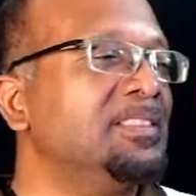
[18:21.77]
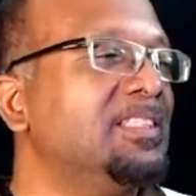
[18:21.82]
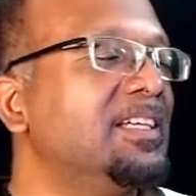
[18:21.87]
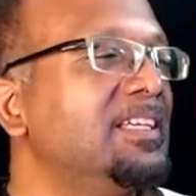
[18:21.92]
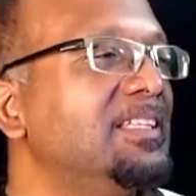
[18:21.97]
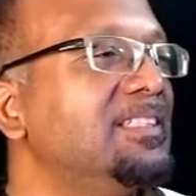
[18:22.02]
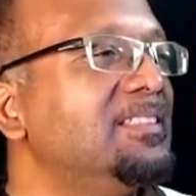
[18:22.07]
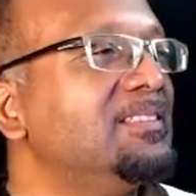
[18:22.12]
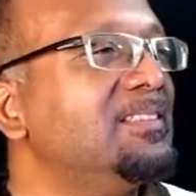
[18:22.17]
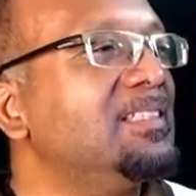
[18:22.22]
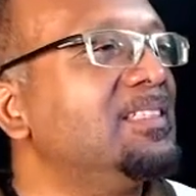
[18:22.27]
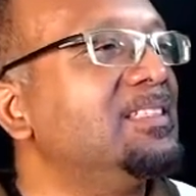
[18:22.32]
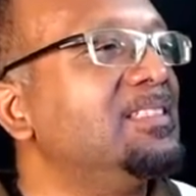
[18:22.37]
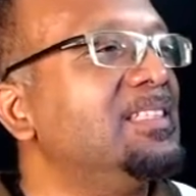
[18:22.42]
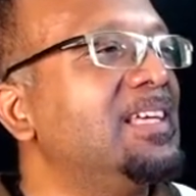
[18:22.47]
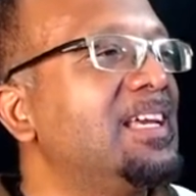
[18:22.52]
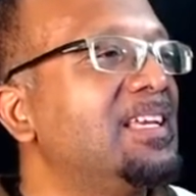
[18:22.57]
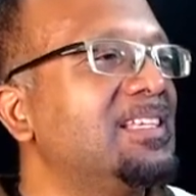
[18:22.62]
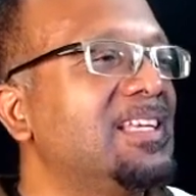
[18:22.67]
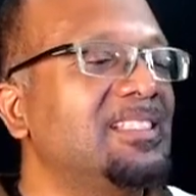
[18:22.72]
Good?
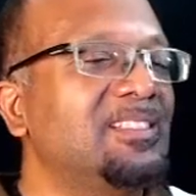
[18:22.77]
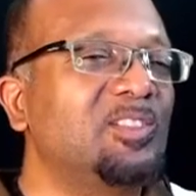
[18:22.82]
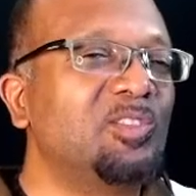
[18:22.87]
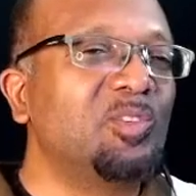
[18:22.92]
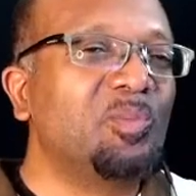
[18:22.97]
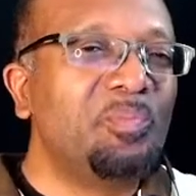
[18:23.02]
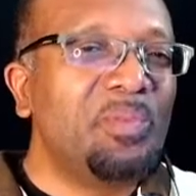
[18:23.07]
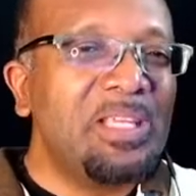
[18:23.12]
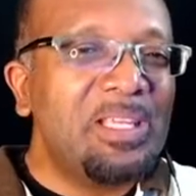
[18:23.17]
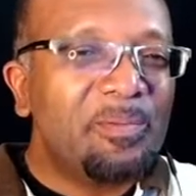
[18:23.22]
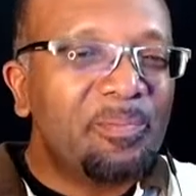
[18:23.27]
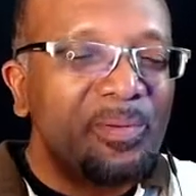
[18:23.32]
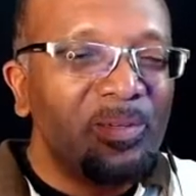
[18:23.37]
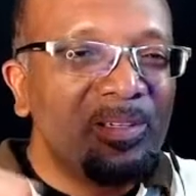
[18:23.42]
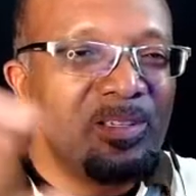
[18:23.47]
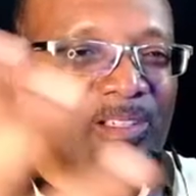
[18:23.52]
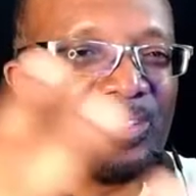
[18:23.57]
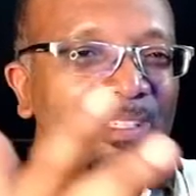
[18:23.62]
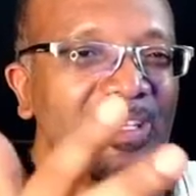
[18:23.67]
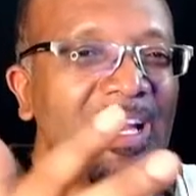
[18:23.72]
Yeah, and so
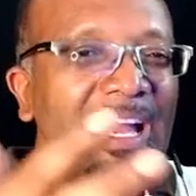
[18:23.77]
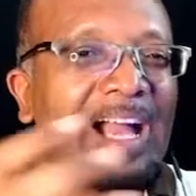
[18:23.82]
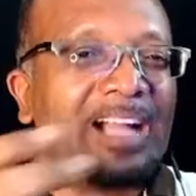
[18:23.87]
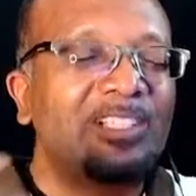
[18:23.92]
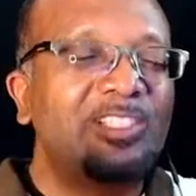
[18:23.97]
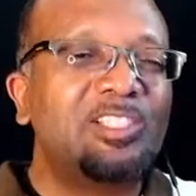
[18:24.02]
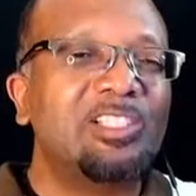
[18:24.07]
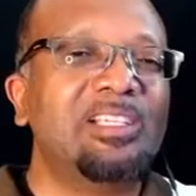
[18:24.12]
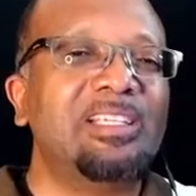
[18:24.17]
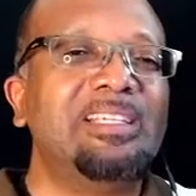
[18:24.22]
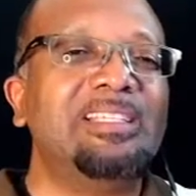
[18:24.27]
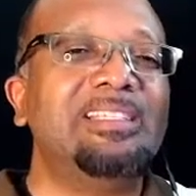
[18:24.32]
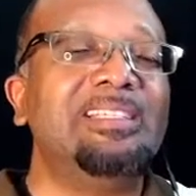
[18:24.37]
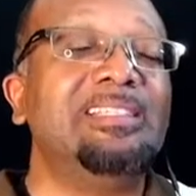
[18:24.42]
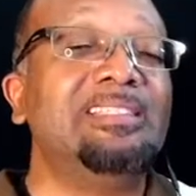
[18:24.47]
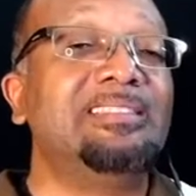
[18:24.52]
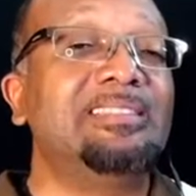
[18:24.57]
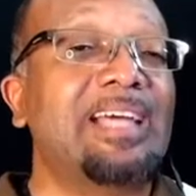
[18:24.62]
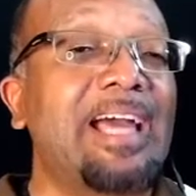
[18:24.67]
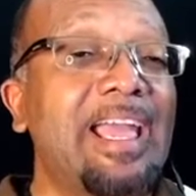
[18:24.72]
people actually
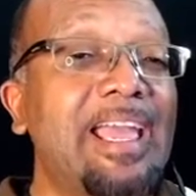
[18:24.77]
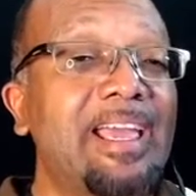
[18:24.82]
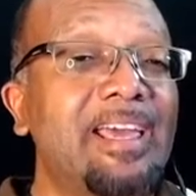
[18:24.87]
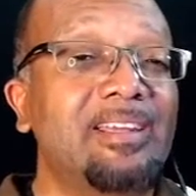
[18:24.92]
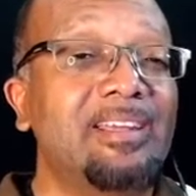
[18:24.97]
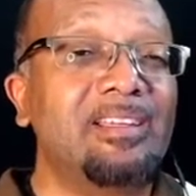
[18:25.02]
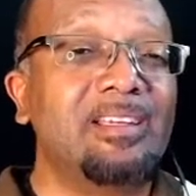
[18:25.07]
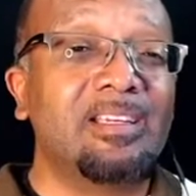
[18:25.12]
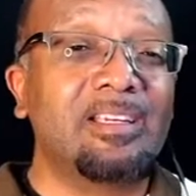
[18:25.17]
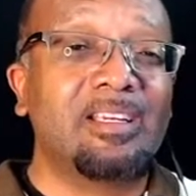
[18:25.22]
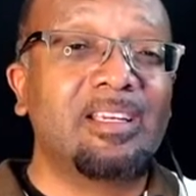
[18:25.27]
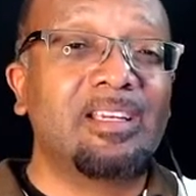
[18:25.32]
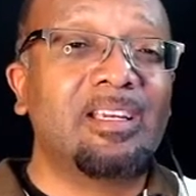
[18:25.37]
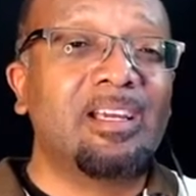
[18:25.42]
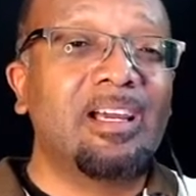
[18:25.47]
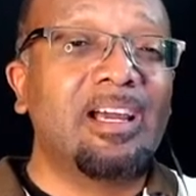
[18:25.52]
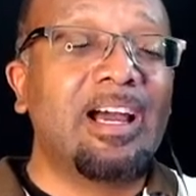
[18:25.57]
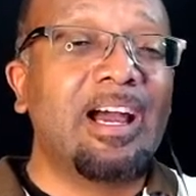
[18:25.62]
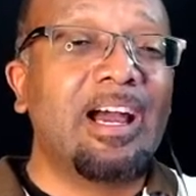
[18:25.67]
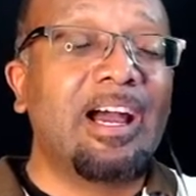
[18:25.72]
desired
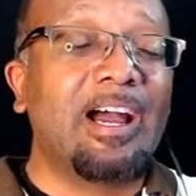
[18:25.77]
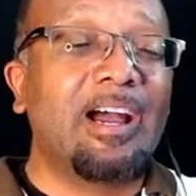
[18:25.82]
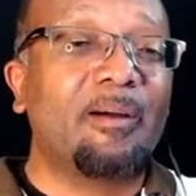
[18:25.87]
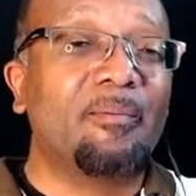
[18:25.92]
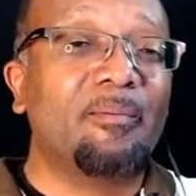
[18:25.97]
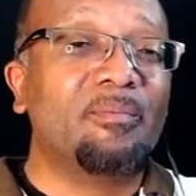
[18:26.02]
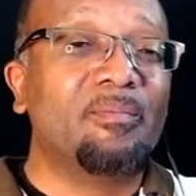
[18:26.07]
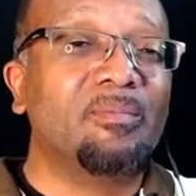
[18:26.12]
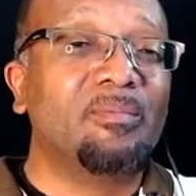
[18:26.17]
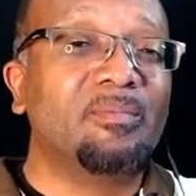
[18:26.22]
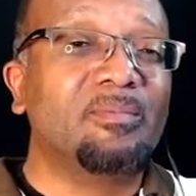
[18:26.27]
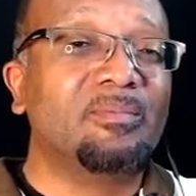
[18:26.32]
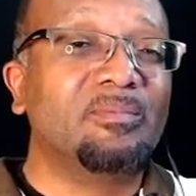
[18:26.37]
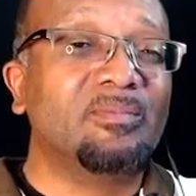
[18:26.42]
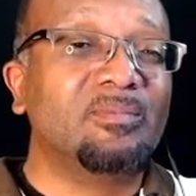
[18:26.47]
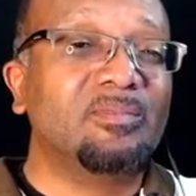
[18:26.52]
um,